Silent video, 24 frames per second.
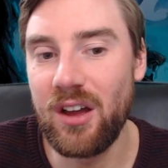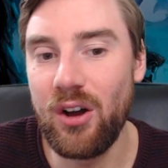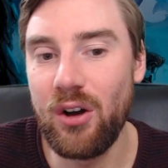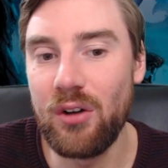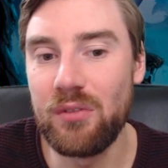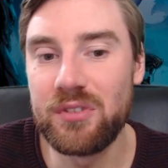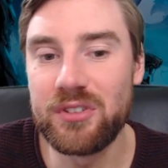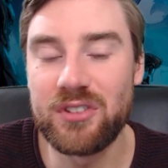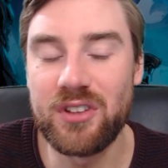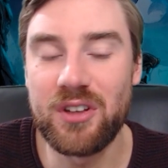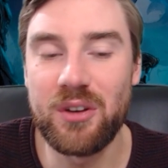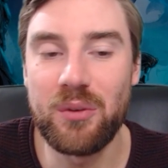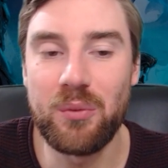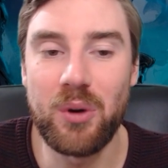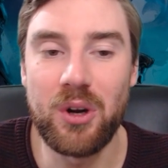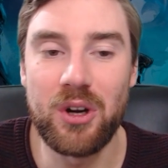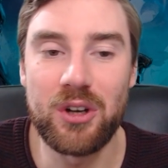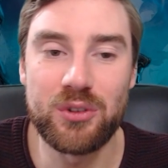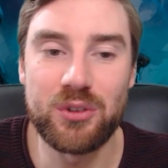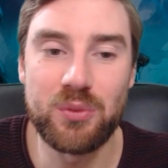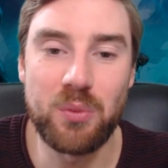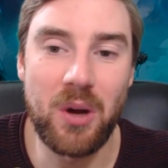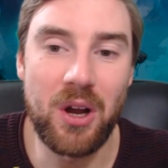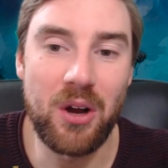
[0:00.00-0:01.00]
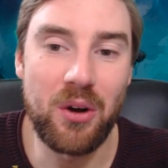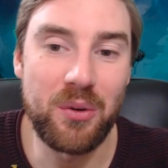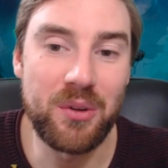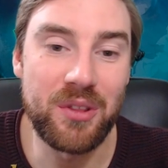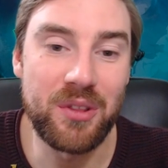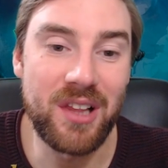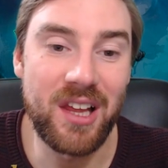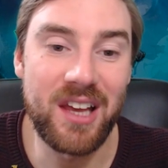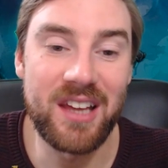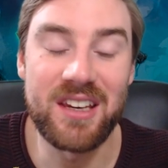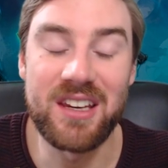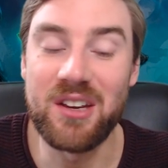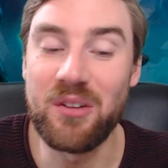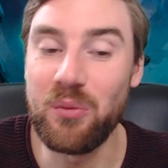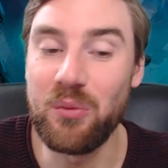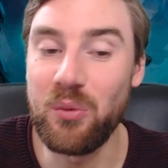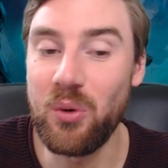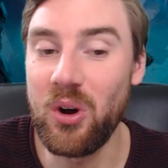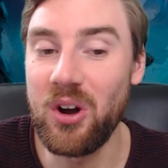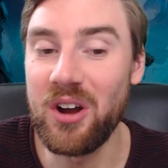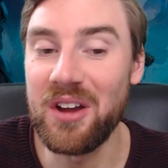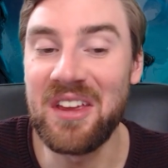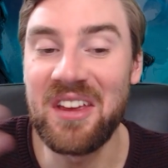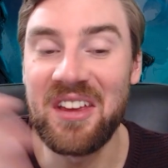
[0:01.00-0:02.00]
Obviously it works well in Lady in
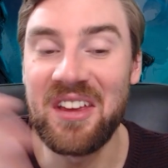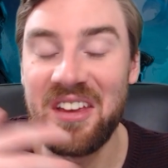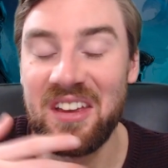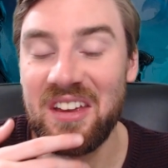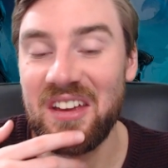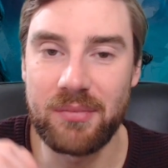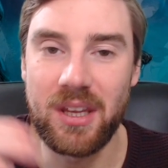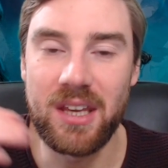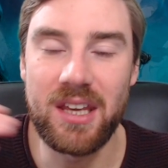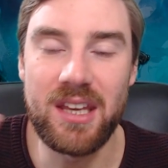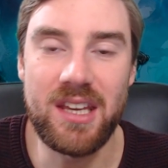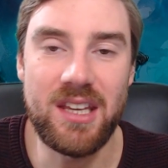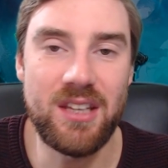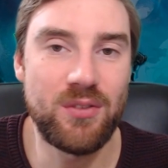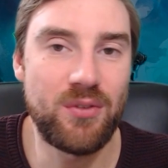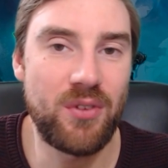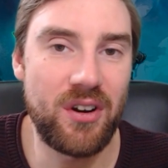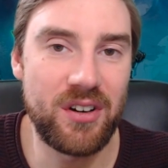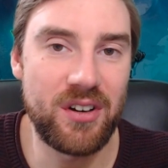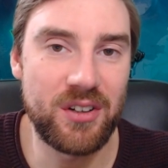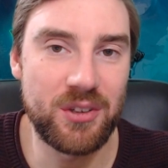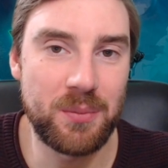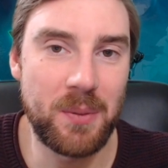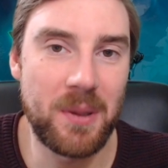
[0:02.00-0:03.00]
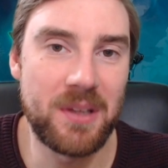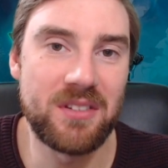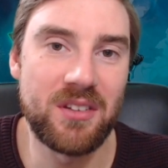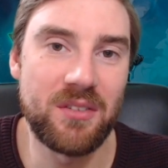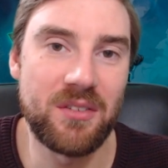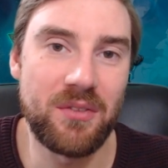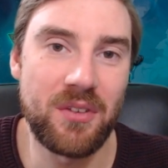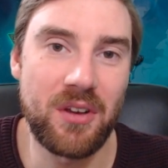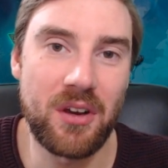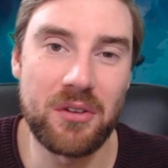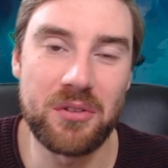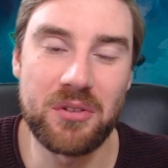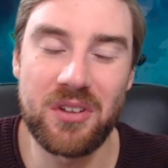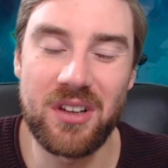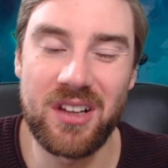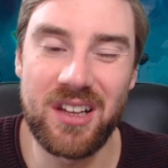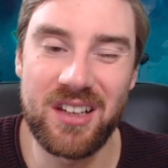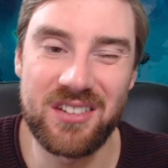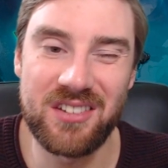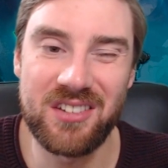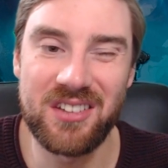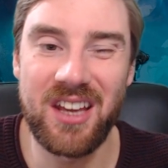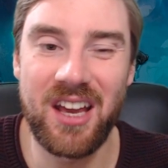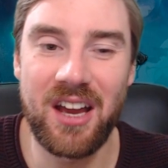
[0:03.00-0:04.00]
White. It is very expensive though, so
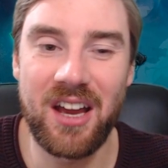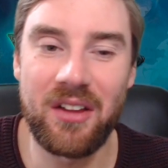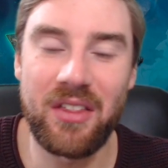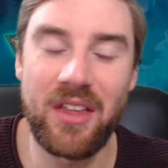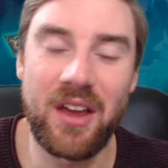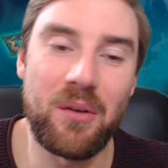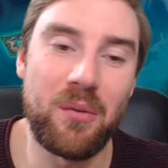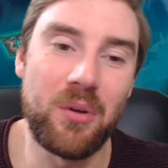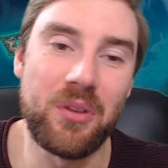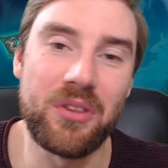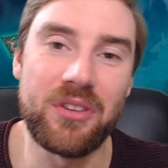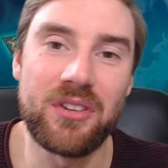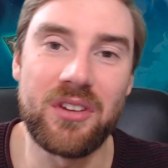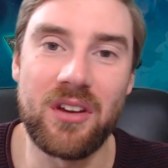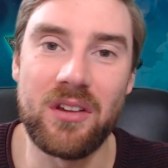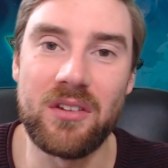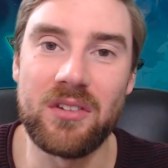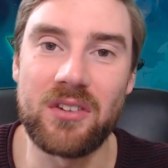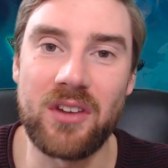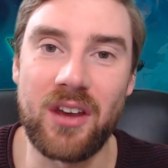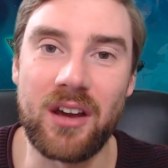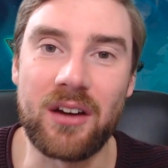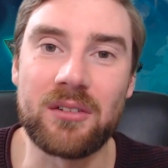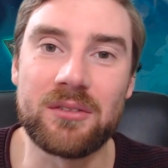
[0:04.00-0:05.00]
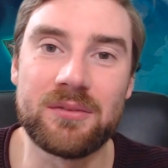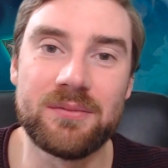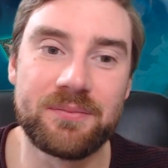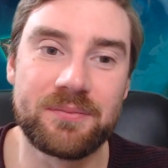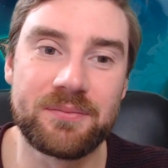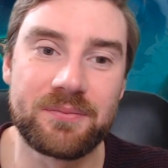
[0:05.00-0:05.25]
let's see how that one turns out.